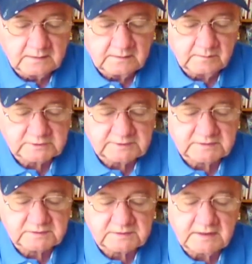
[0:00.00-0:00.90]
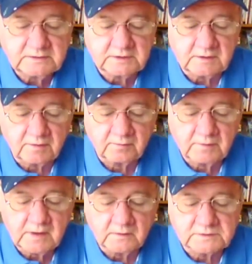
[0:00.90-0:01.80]
Number six, Station
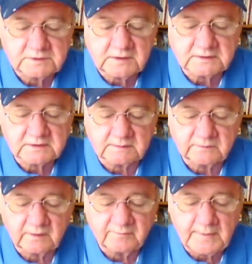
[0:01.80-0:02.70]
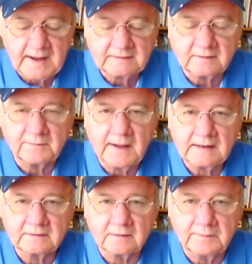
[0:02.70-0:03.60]
306 comes off back to
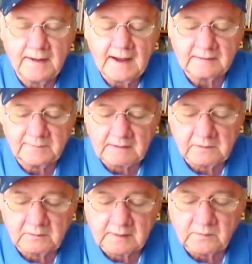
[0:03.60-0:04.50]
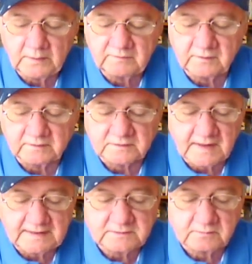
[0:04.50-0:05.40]
back to back power run wins in his
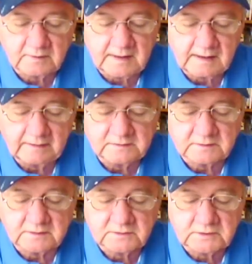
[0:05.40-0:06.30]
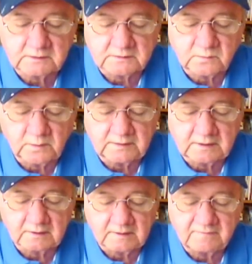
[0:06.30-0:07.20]
last three outings, and this year he's won
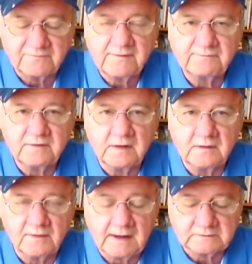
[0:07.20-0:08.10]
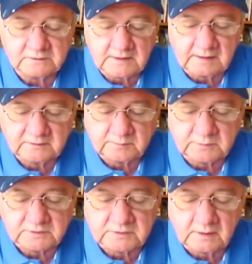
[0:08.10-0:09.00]
nearly $15,000
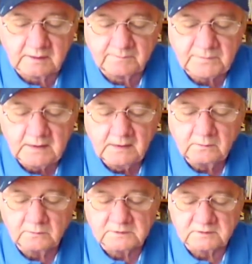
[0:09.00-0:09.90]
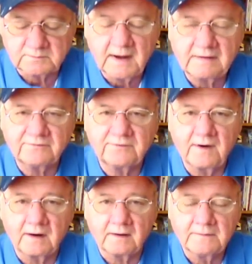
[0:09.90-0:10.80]
per start, which is by
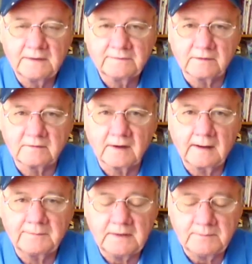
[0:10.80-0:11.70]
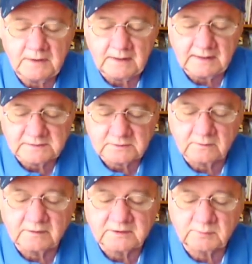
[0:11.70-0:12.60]
far the top EPS
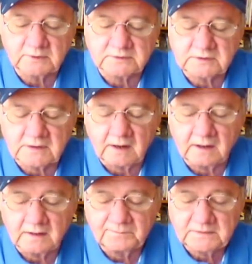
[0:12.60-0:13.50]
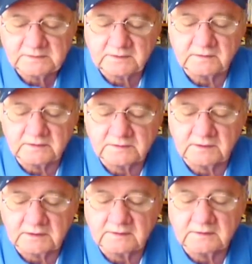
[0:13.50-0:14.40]
earnings per start
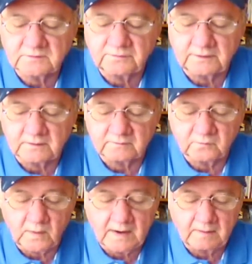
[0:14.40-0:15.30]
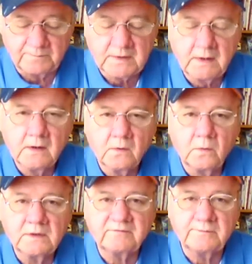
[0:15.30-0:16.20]
statistic in this field as well.
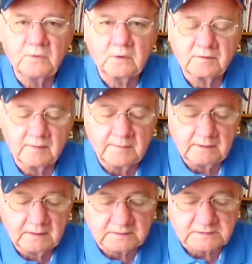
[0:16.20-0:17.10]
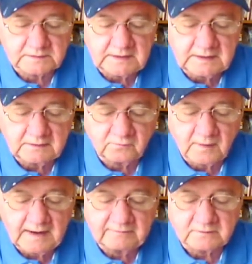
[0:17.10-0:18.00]
One of North America's leading
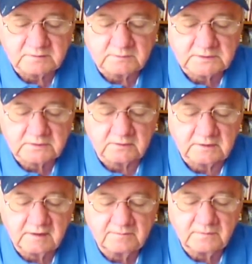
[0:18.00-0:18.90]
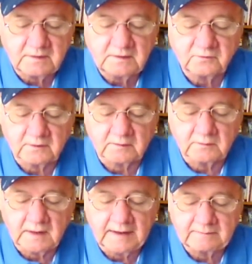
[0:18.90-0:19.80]
drivers, Mr. Tim Tetrick,
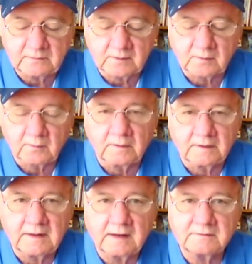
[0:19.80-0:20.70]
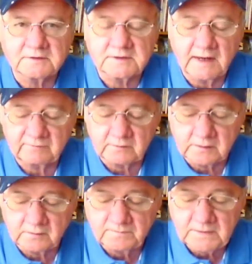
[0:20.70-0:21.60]
will guide him to the rolling gate this
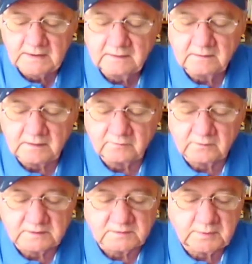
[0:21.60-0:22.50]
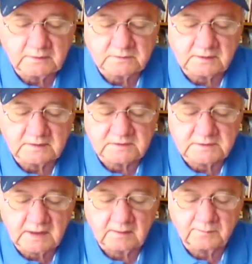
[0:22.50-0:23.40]
afternoon. Tetrick has posted a
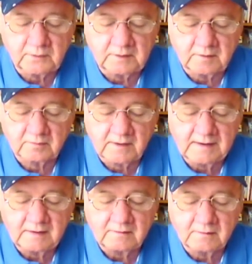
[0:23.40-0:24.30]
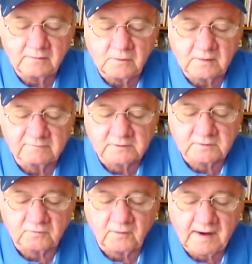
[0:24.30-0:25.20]
stellar .382
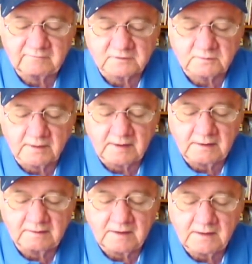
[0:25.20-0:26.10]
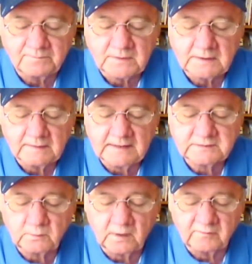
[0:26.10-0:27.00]
universal driver's rating in the
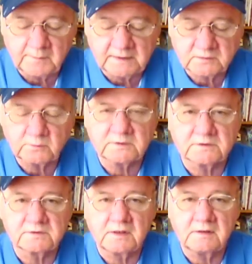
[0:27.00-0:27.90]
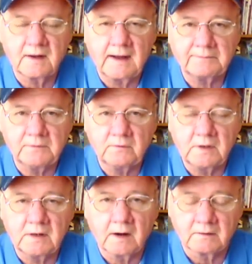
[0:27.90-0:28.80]
last 12 months, which is the top
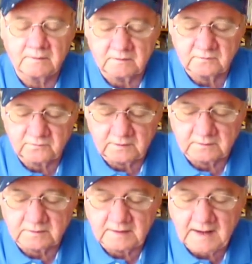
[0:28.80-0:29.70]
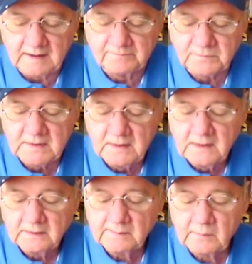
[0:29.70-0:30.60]
UDR in this field today.
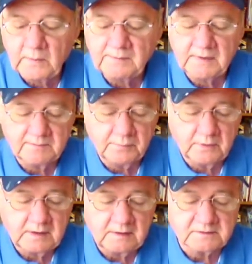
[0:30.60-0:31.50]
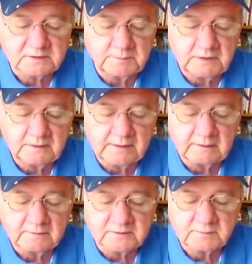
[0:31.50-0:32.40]
Number one, McBoogie, the speed
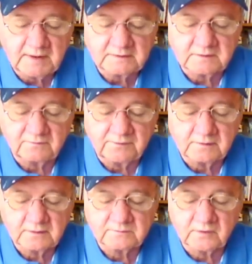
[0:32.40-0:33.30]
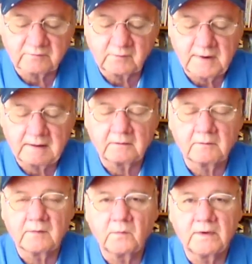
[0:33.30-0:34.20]
leader in this pacing field, comes off a power
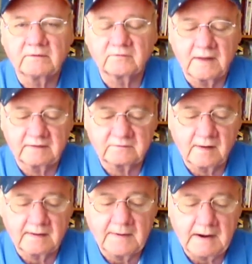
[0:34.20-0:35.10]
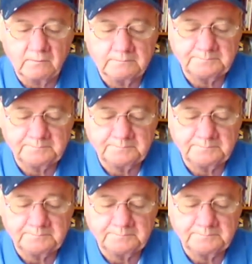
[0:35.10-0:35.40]
run win his last time out.